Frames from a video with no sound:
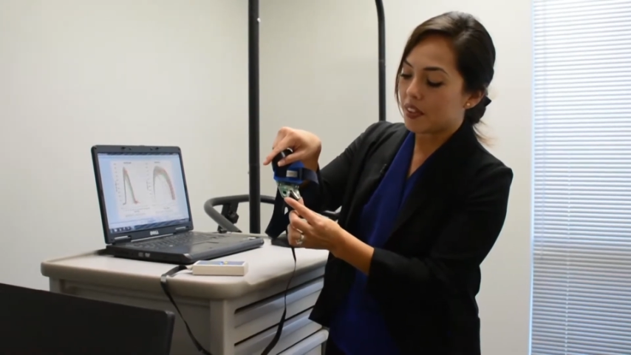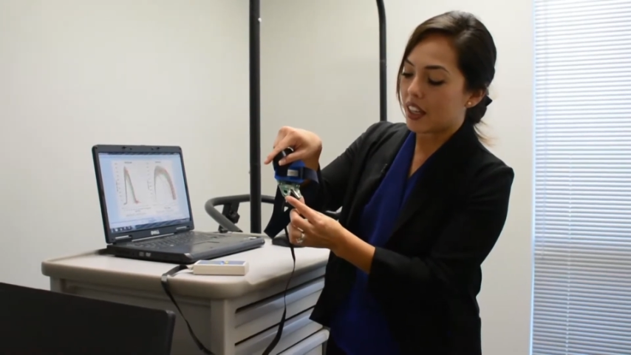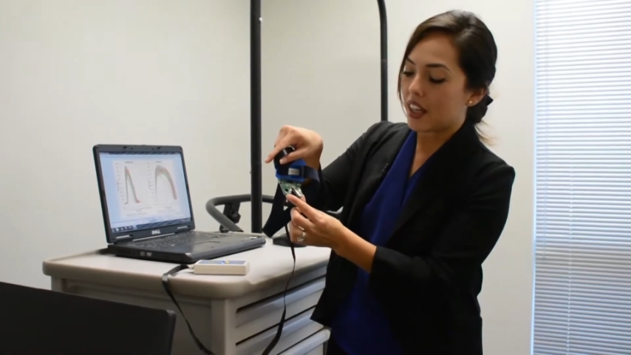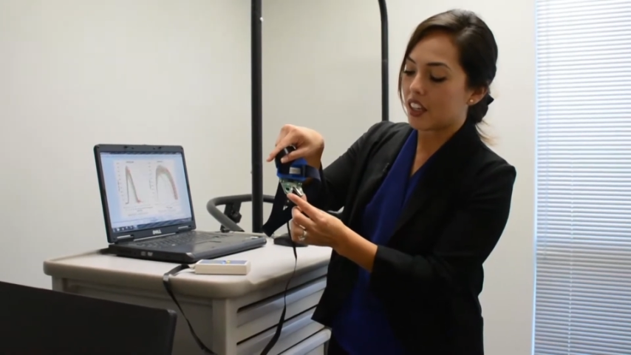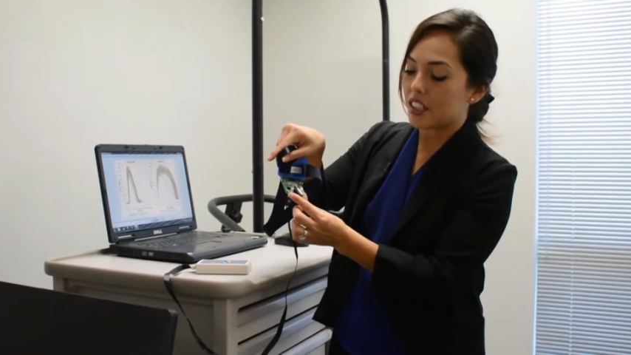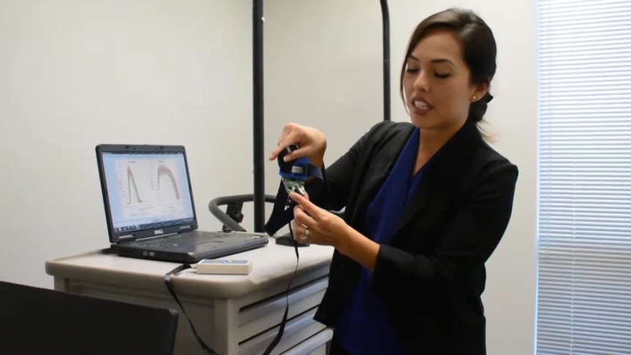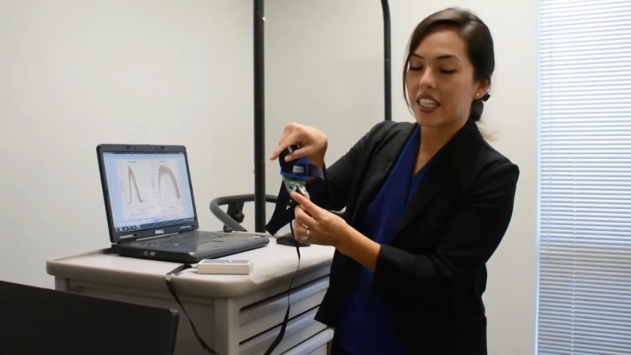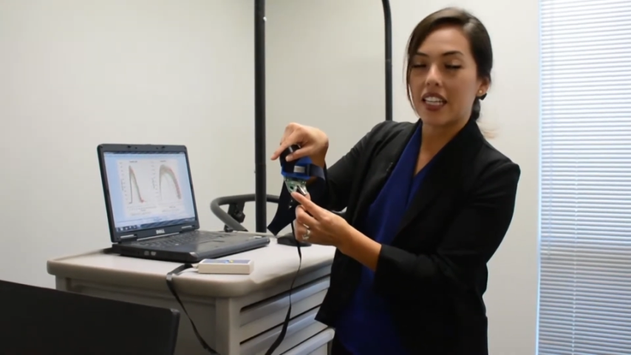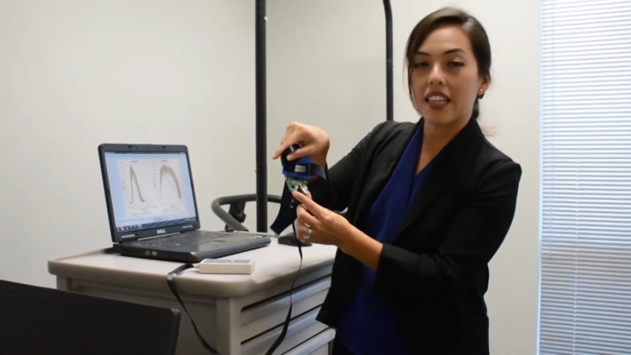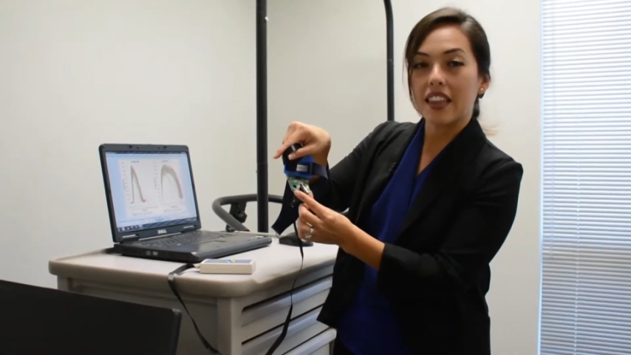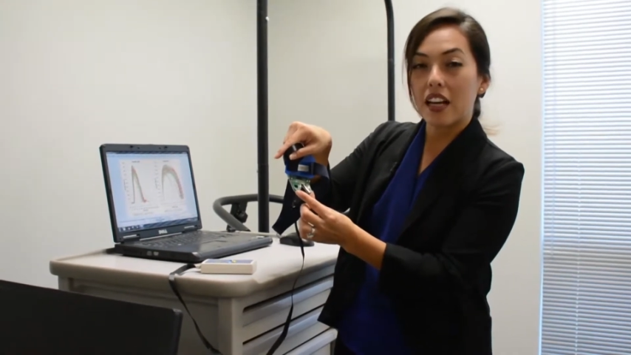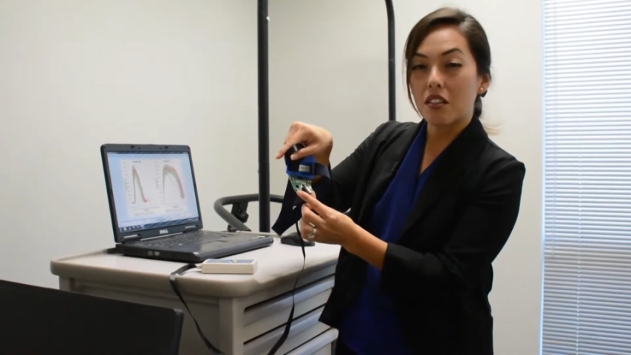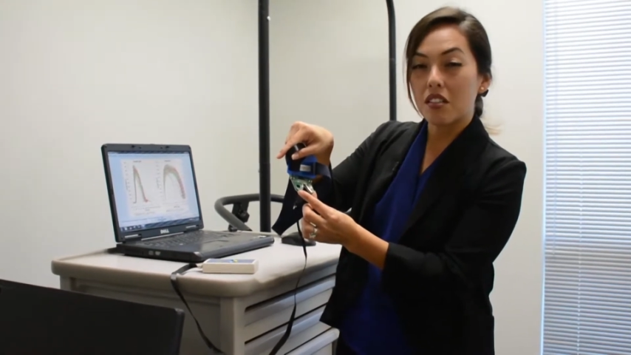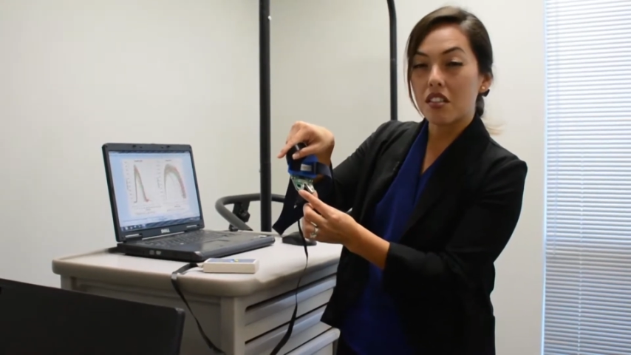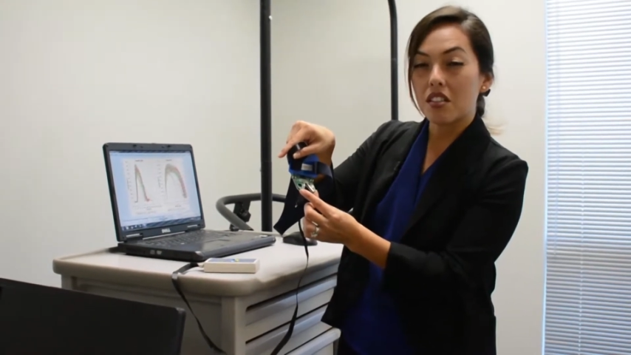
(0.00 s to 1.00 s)
that are taking
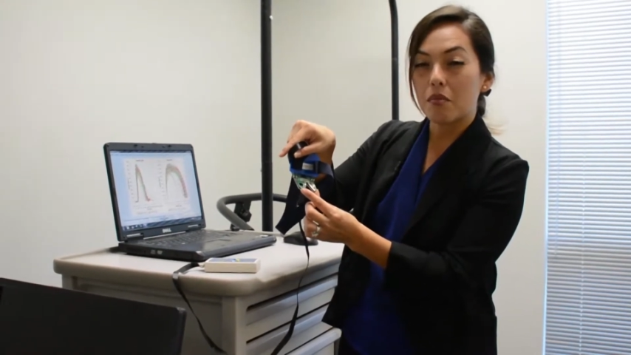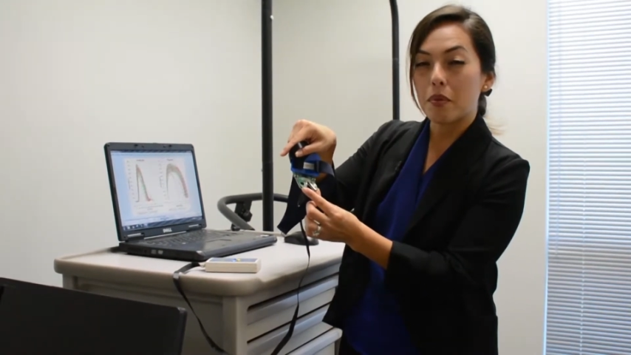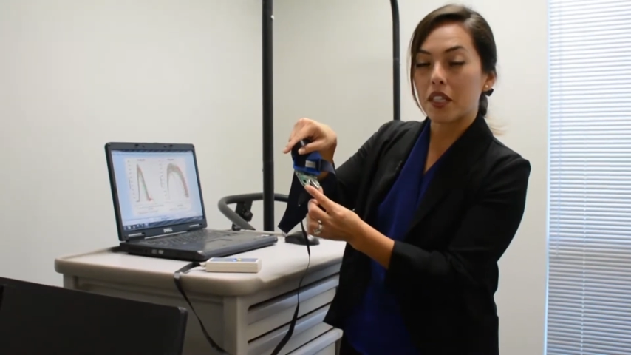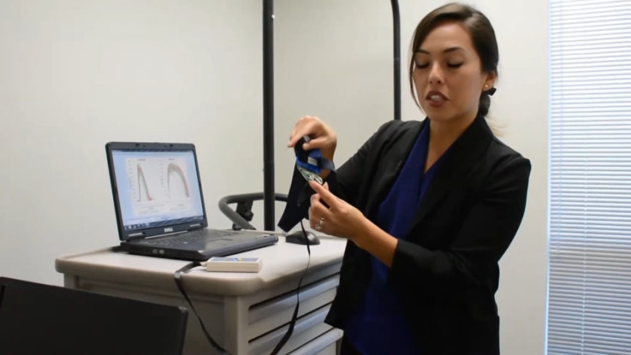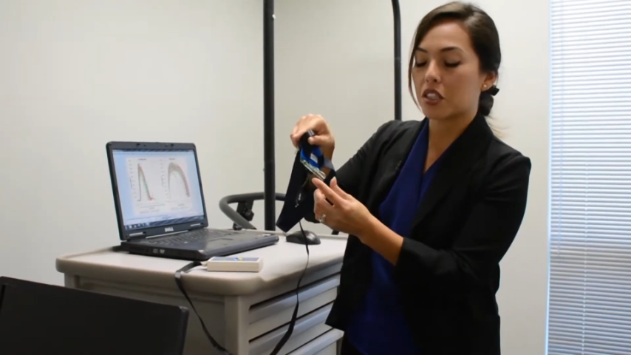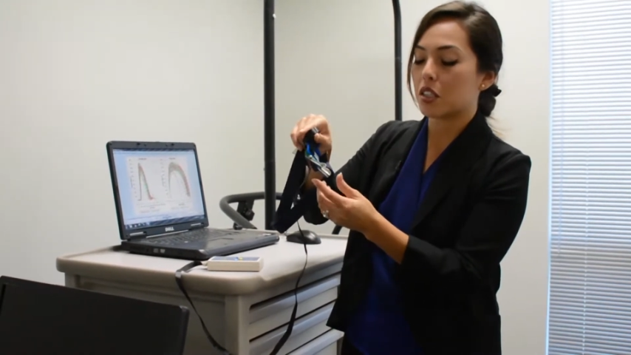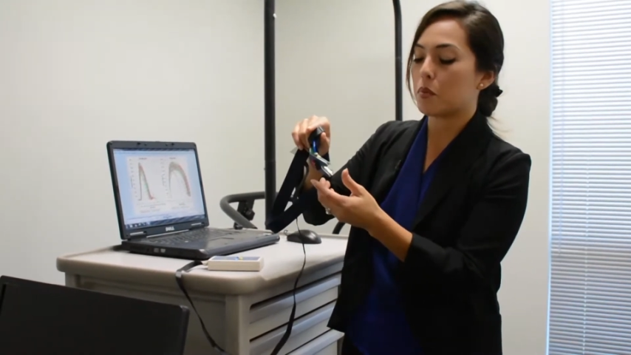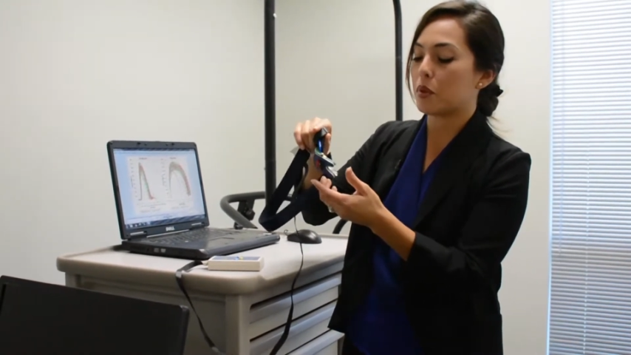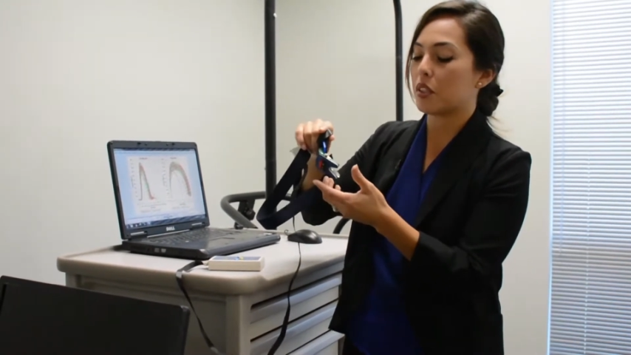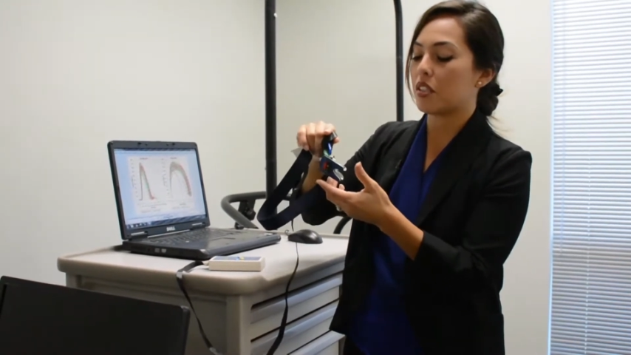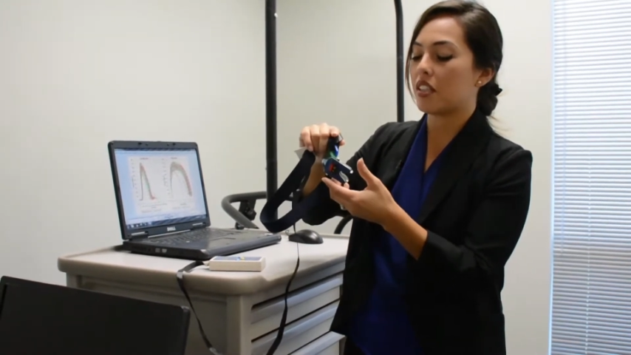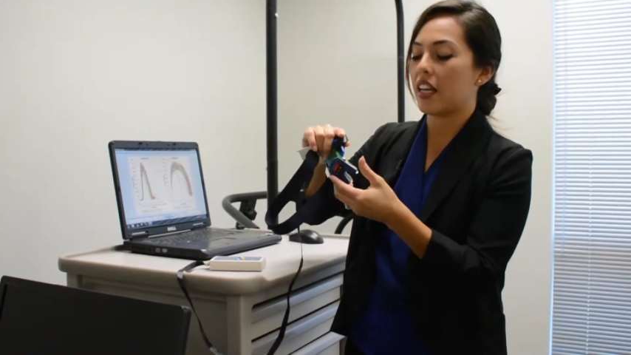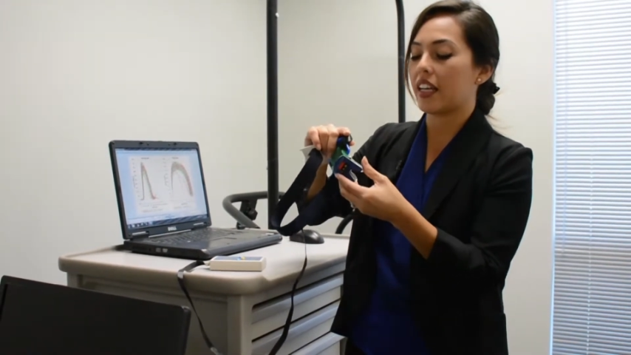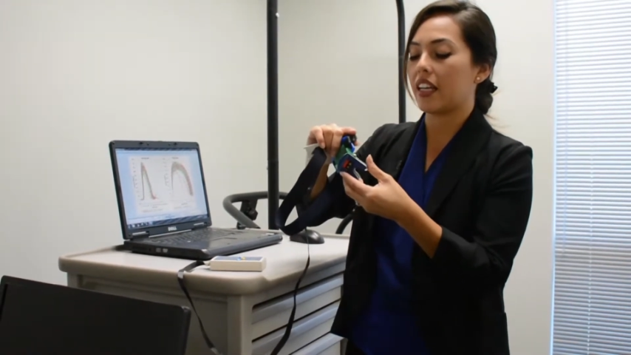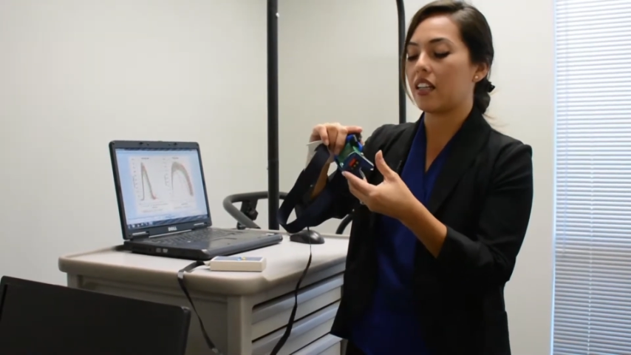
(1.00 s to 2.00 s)
thousands of pictures per
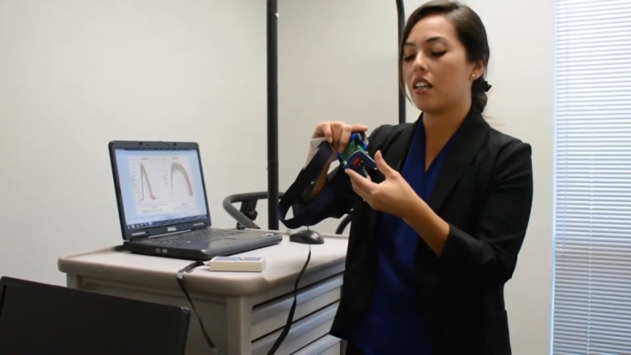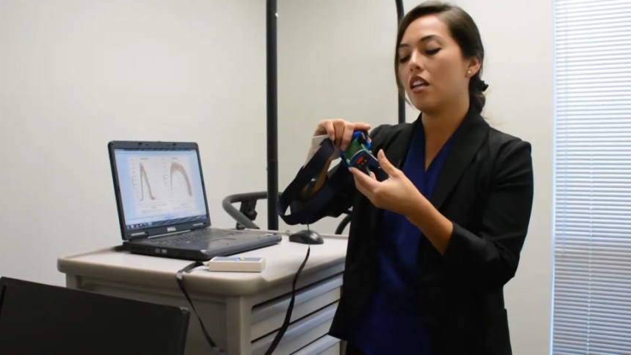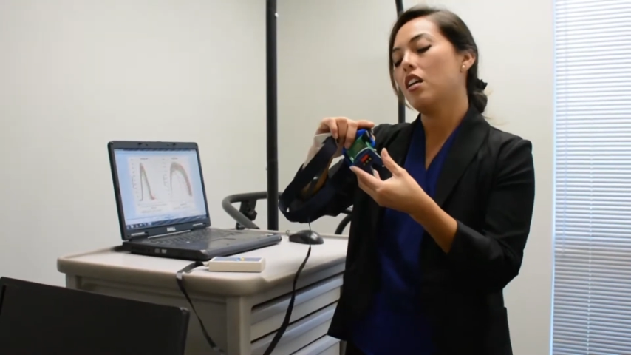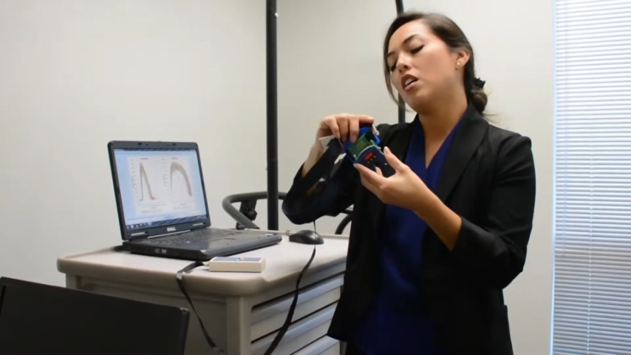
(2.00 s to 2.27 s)
second.